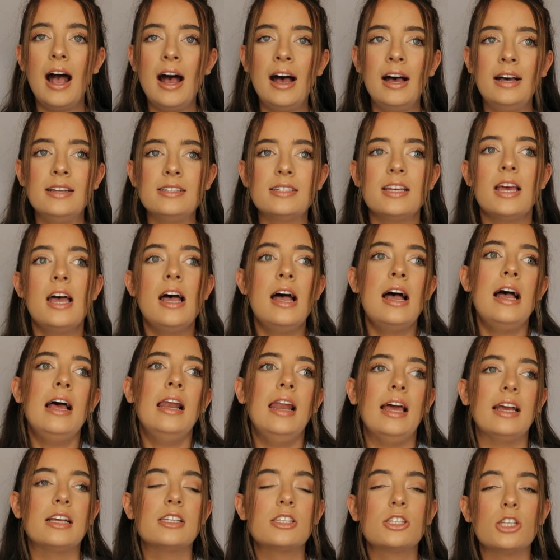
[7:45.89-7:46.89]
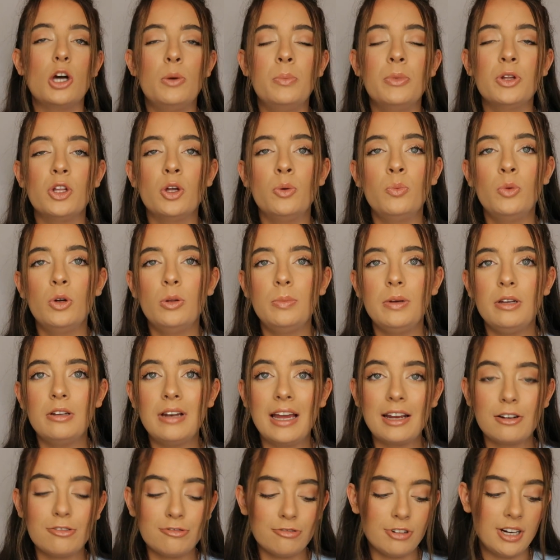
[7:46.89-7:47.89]
and like some of them will
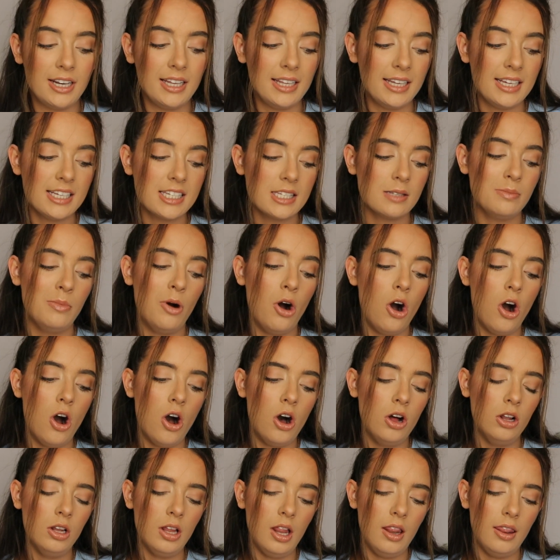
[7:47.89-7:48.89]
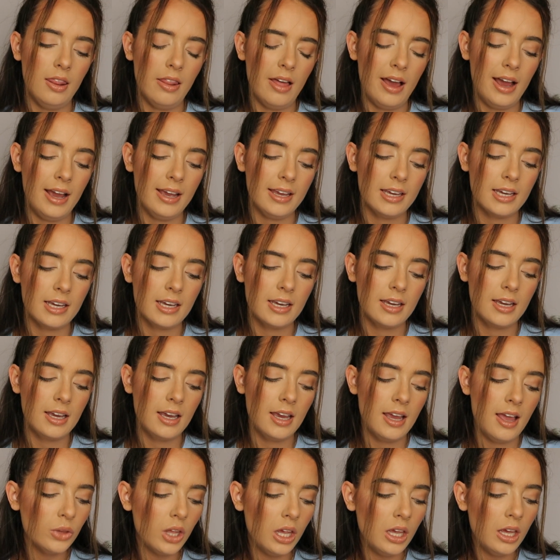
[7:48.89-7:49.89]
be like really small.
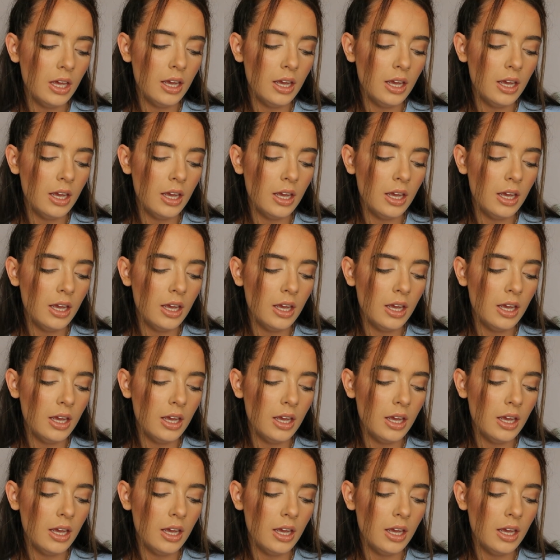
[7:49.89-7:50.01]
Like